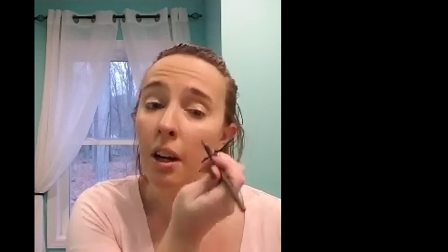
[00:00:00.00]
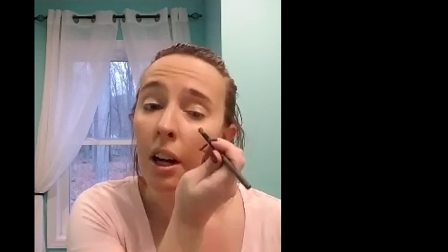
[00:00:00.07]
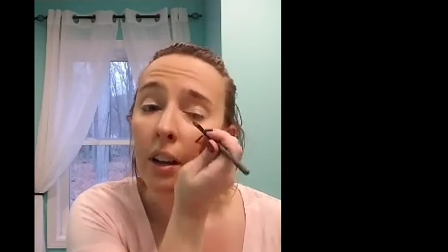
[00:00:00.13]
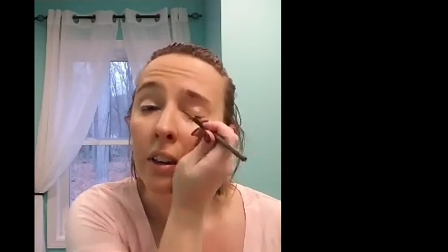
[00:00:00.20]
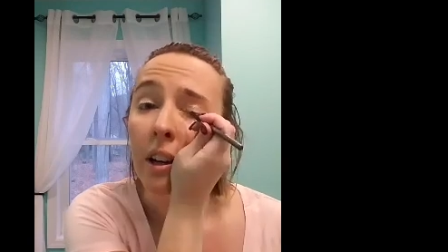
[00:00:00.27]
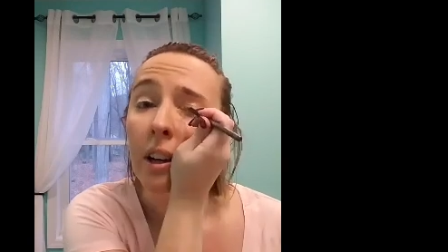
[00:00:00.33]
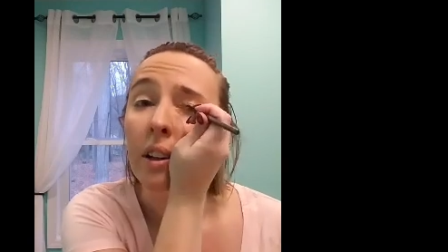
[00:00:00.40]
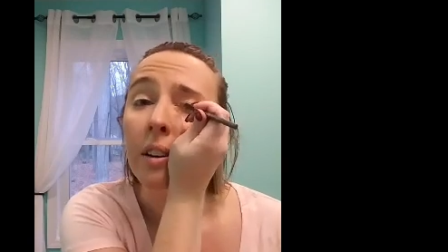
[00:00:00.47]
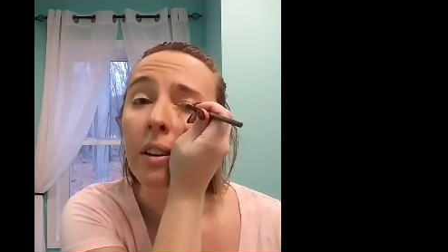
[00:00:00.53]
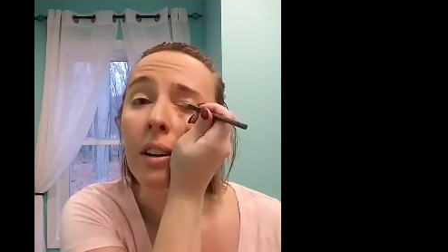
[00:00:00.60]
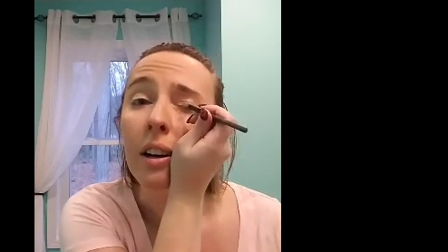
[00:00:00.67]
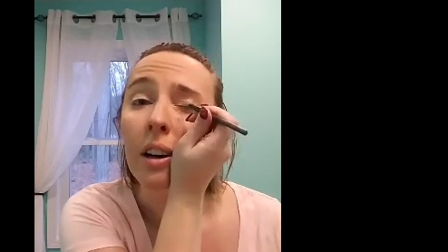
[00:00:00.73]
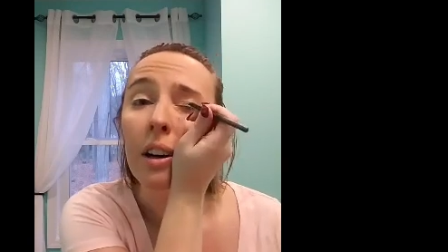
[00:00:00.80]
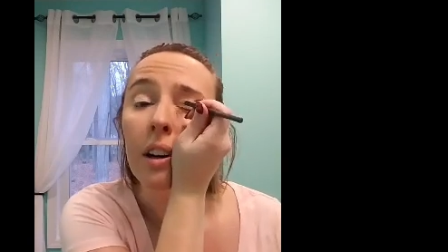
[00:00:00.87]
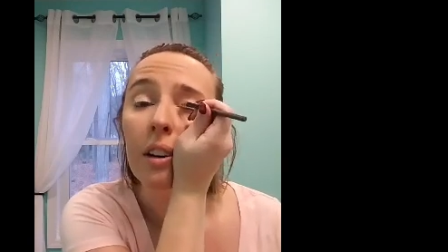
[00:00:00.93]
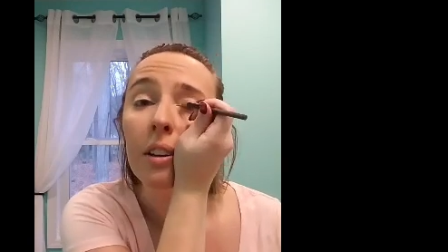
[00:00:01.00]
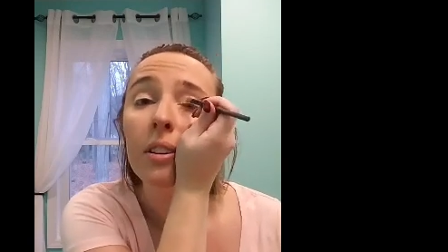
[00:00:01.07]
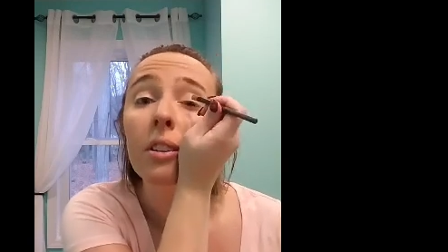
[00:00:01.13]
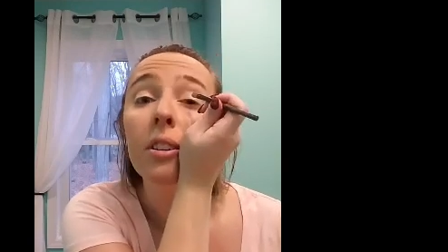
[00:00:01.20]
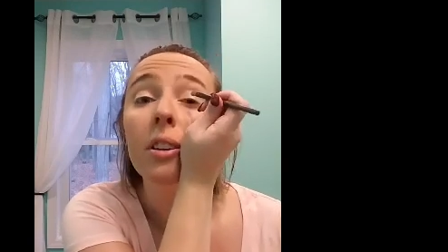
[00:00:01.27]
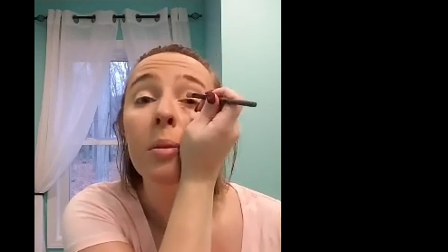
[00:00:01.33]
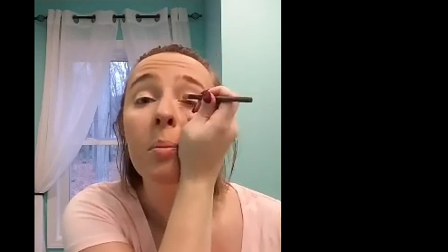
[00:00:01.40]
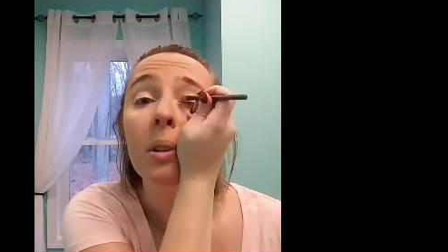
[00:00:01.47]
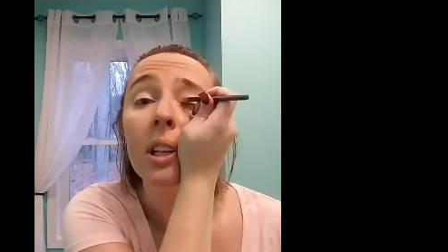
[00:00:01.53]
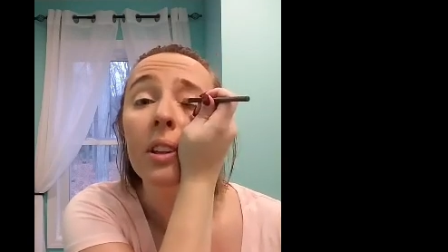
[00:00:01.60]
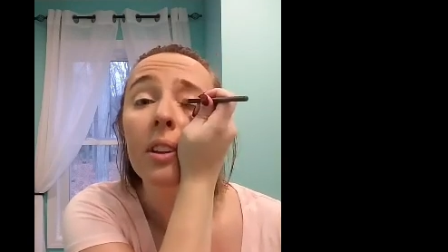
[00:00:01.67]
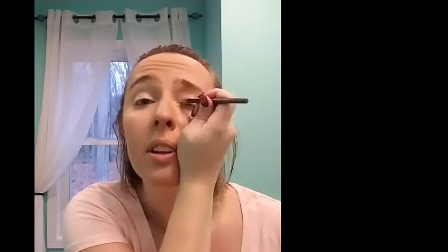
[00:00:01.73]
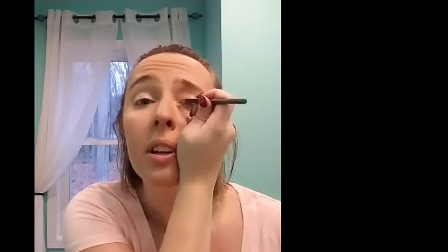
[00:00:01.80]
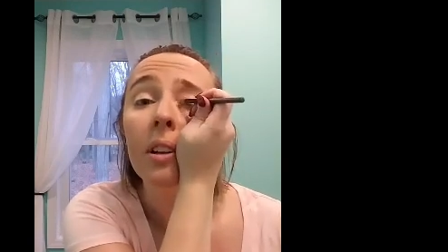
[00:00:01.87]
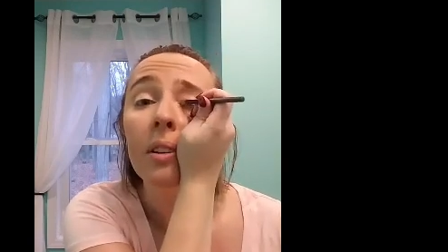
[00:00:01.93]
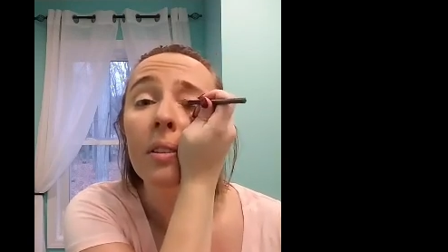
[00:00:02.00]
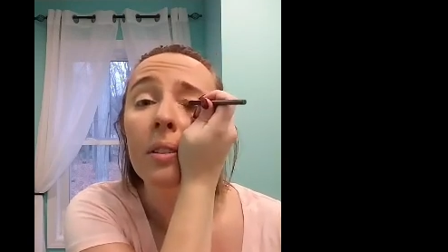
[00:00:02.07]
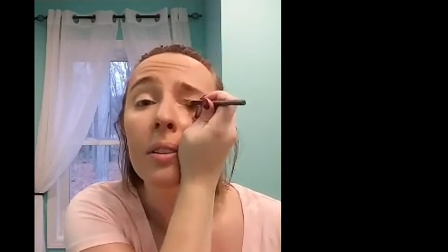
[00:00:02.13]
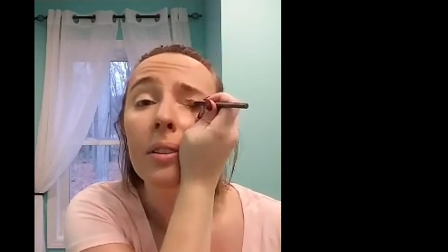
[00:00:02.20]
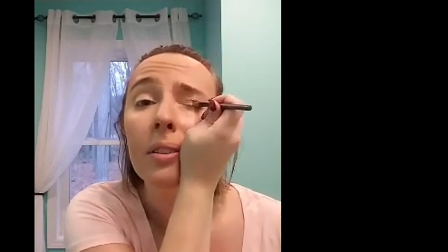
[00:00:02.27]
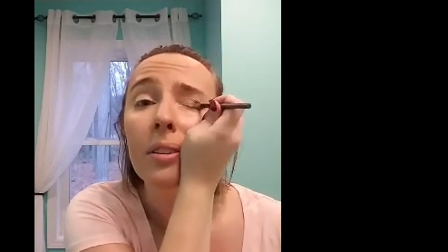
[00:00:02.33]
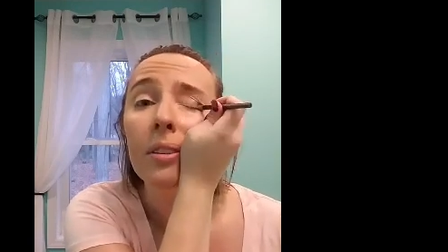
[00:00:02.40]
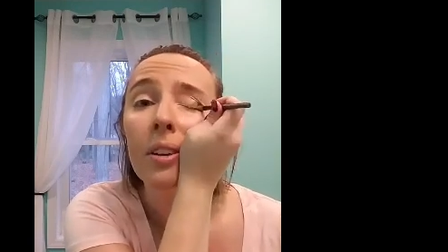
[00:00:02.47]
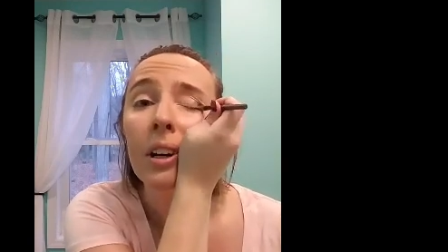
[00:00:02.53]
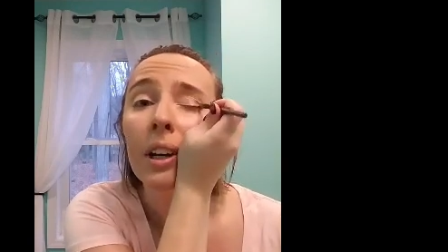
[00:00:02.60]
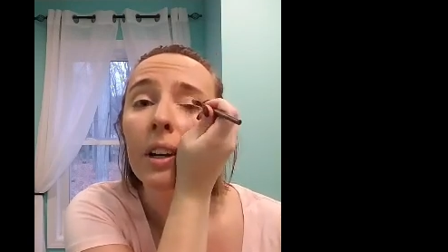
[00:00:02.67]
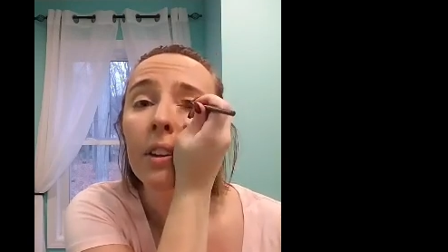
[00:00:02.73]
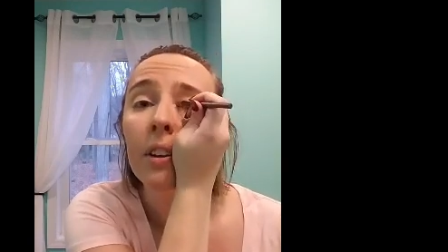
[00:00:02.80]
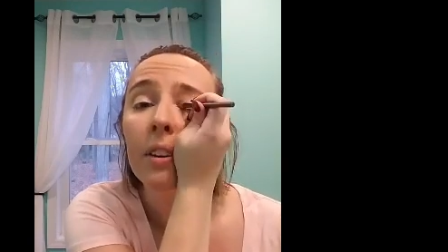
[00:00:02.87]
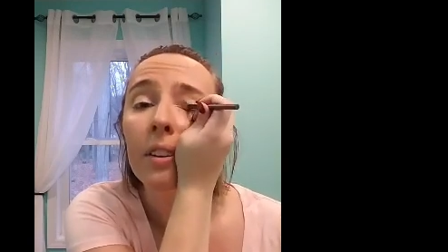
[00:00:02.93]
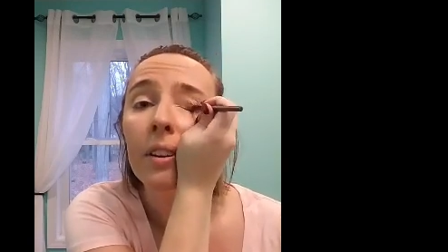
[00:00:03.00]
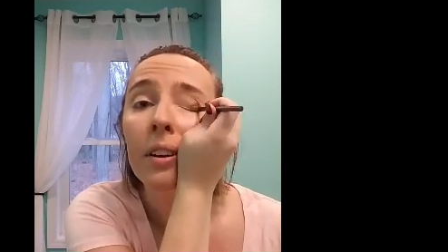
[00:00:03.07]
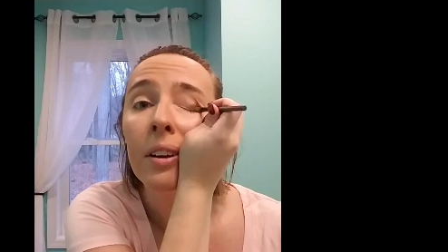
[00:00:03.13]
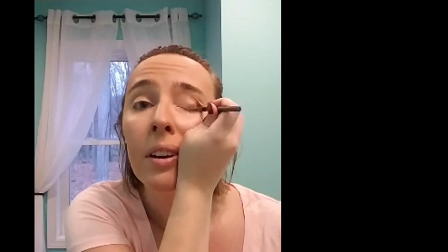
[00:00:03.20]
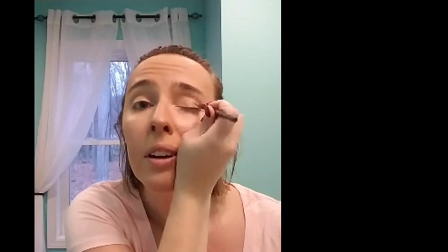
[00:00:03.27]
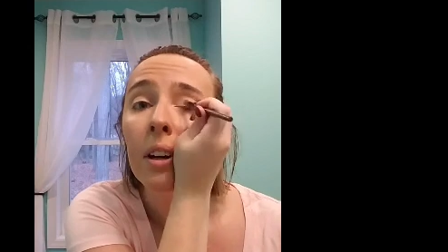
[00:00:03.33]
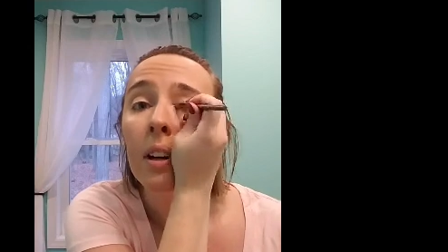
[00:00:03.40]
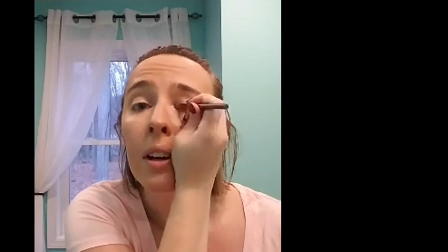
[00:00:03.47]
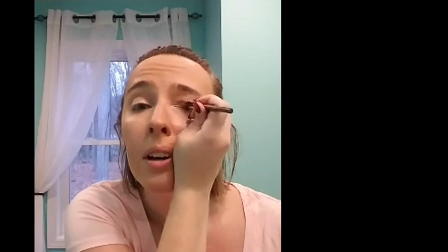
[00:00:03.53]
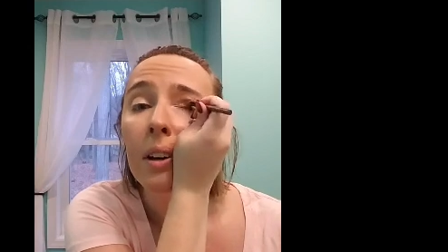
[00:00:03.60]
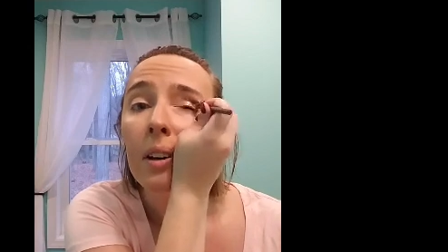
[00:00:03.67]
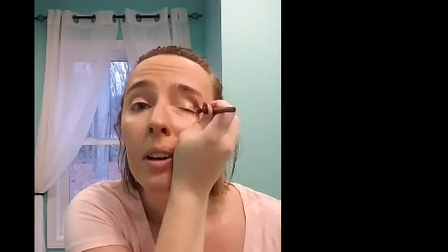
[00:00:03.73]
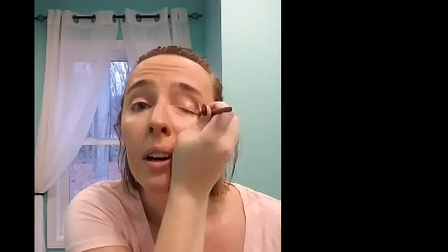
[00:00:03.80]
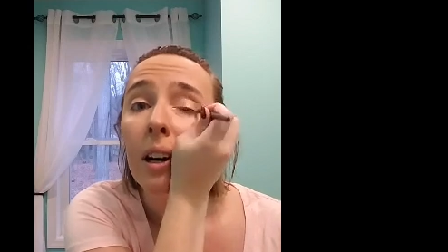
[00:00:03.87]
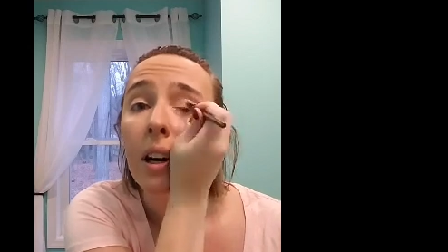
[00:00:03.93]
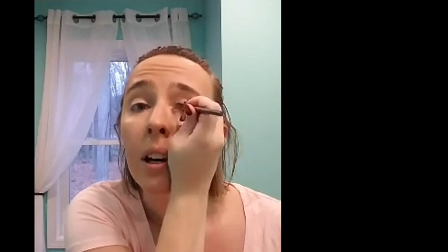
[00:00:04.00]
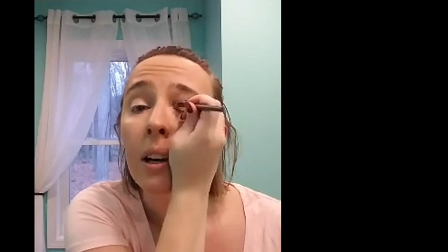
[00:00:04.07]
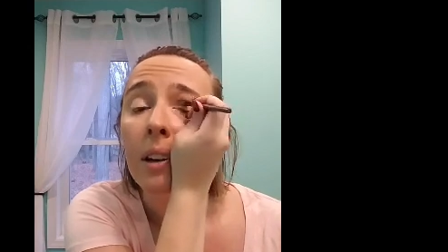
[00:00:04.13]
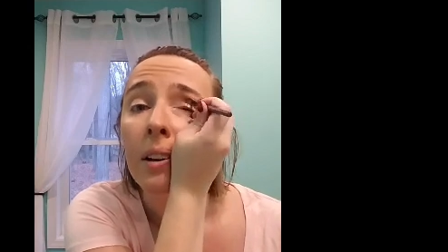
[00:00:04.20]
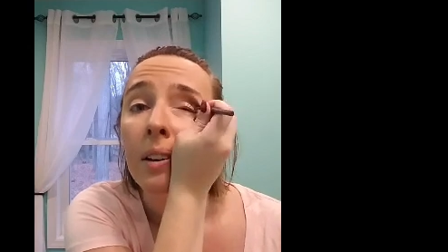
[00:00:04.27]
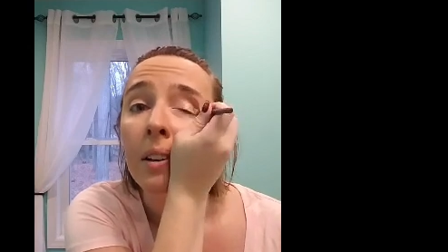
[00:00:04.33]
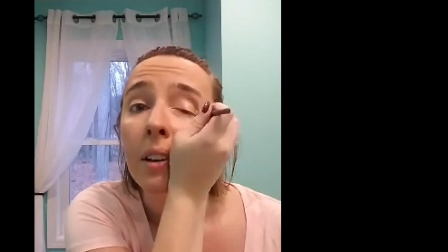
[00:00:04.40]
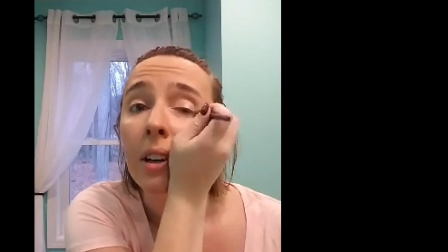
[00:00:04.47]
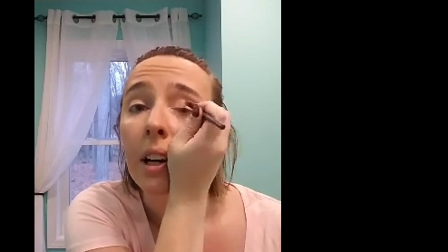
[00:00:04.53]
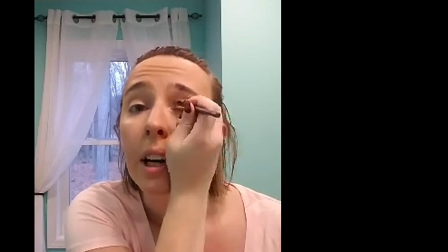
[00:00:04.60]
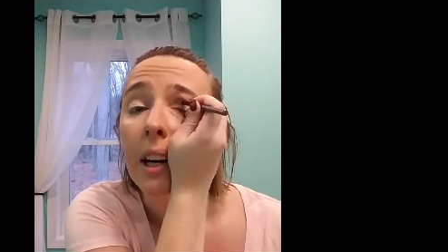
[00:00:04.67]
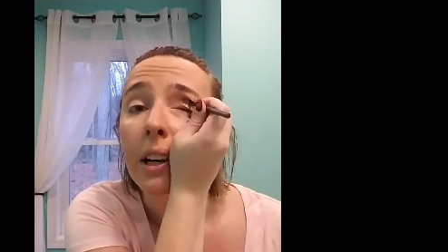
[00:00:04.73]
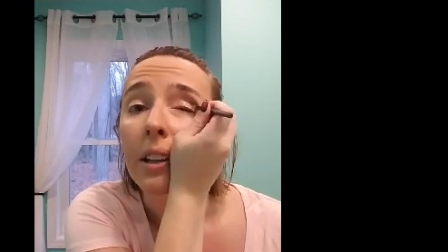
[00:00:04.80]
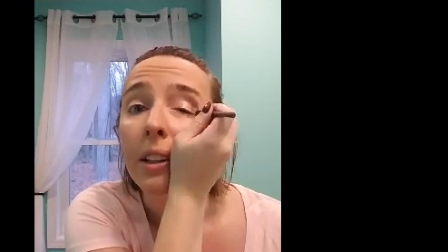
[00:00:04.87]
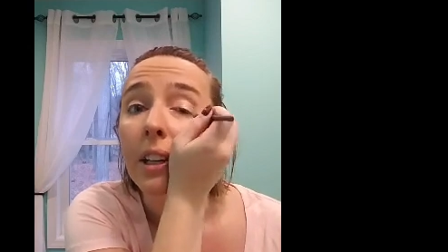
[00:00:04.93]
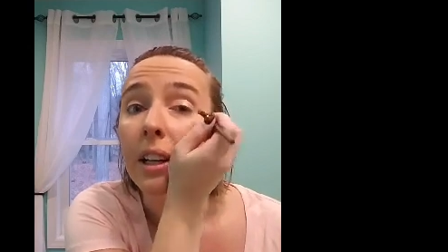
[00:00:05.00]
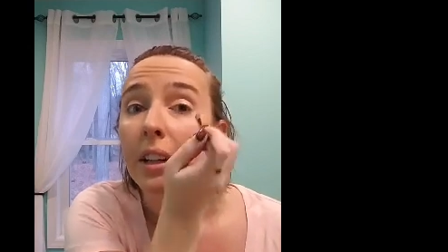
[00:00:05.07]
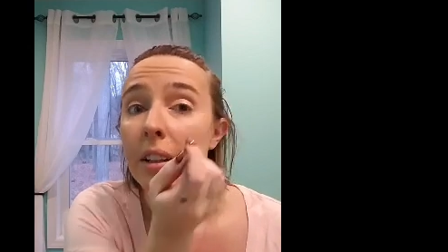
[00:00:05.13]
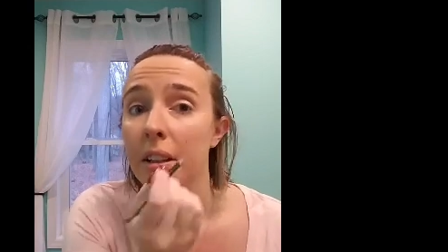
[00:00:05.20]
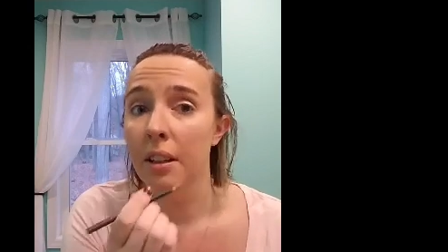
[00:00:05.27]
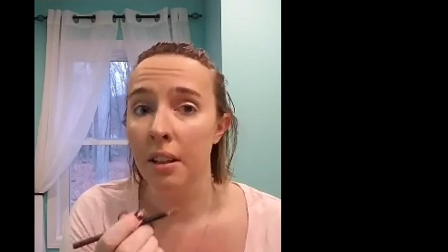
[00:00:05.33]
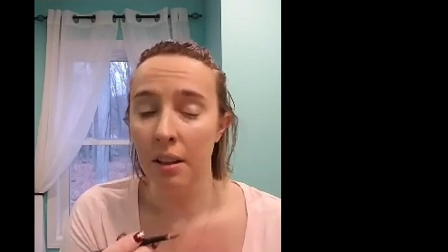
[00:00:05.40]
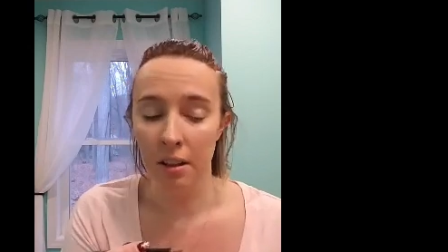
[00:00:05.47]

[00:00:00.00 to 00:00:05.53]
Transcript: And then you do your mid-tone just on your eyelid.